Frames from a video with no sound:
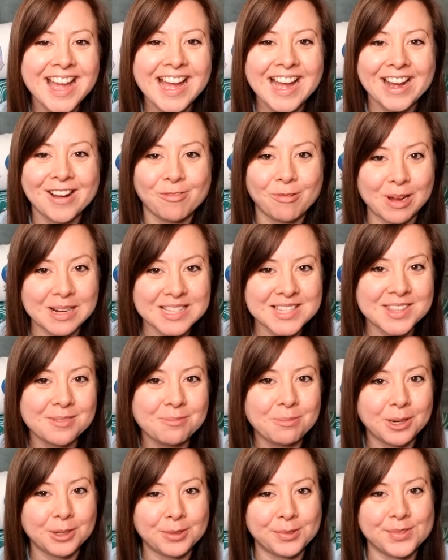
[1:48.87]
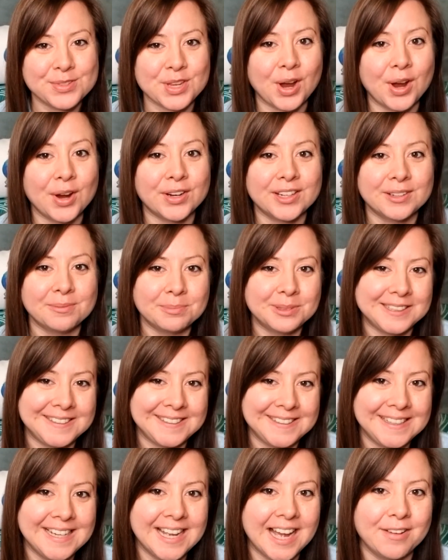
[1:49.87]
Once the bones are
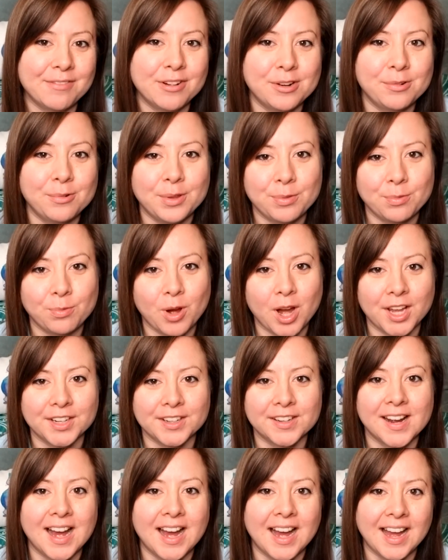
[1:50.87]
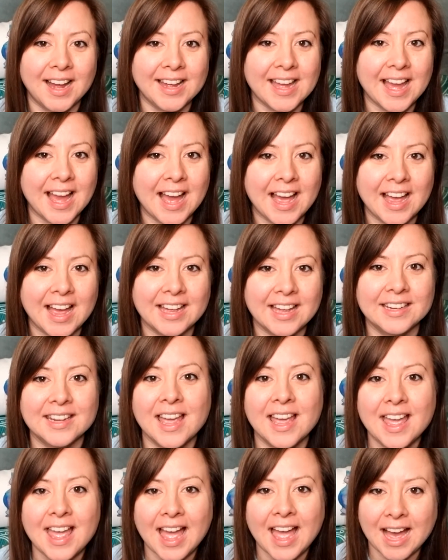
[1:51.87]
completely covered with water, I add
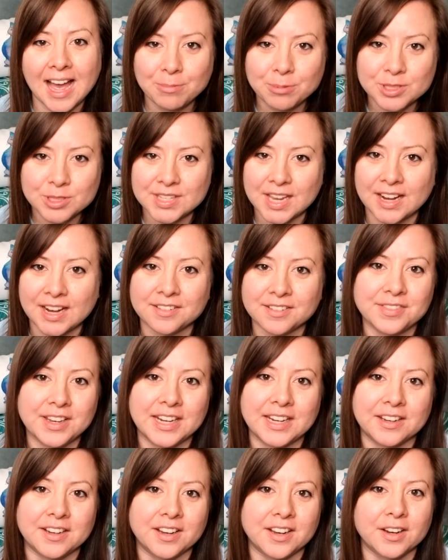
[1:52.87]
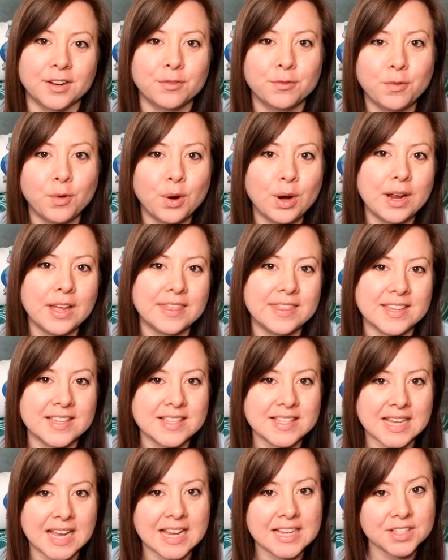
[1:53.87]
apple cider vinegar. For this
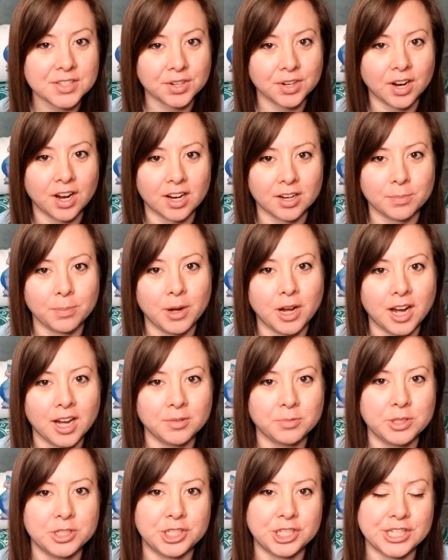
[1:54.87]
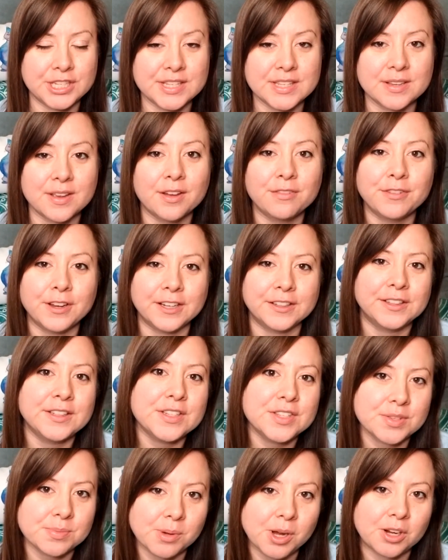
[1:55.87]
size crock pot, which is a fairly
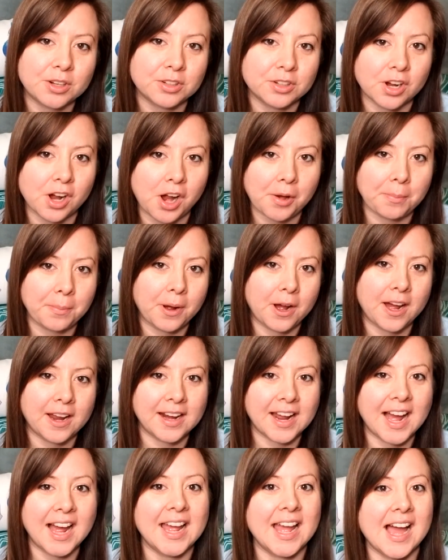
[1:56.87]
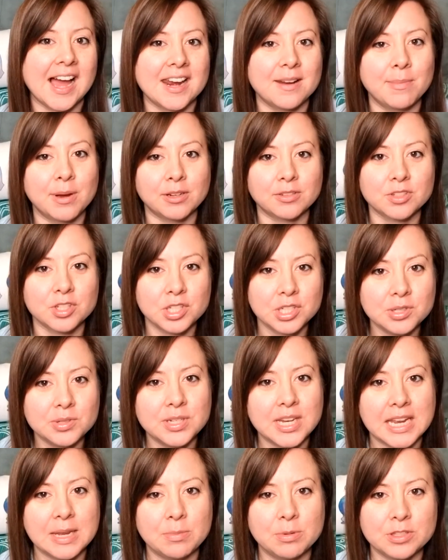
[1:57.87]
small crock pot, I add about 2
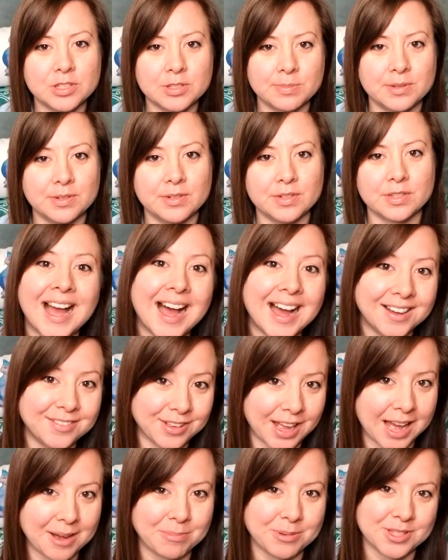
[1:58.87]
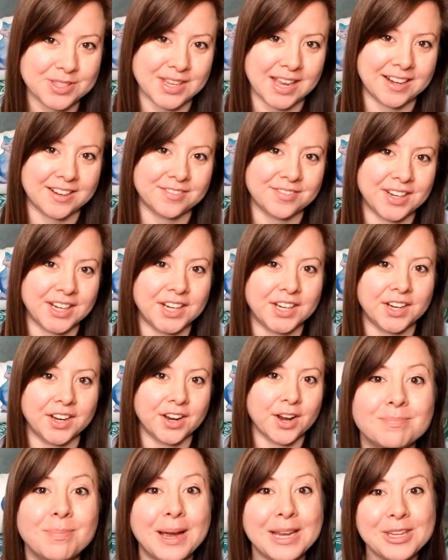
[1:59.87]
tablespoons of apple cider
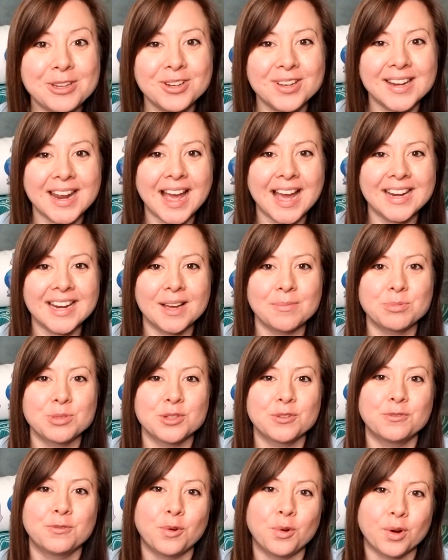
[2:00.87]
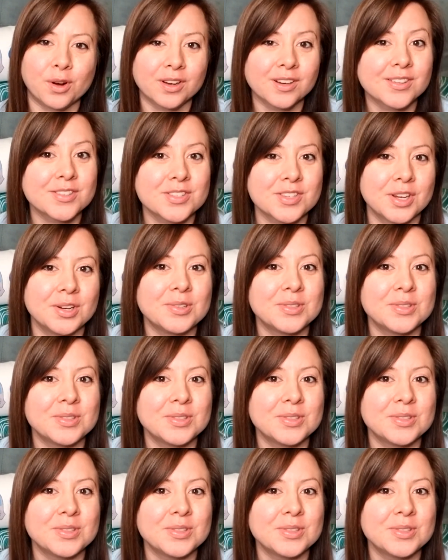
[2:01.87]
vinegar, but you could add up to 4 or so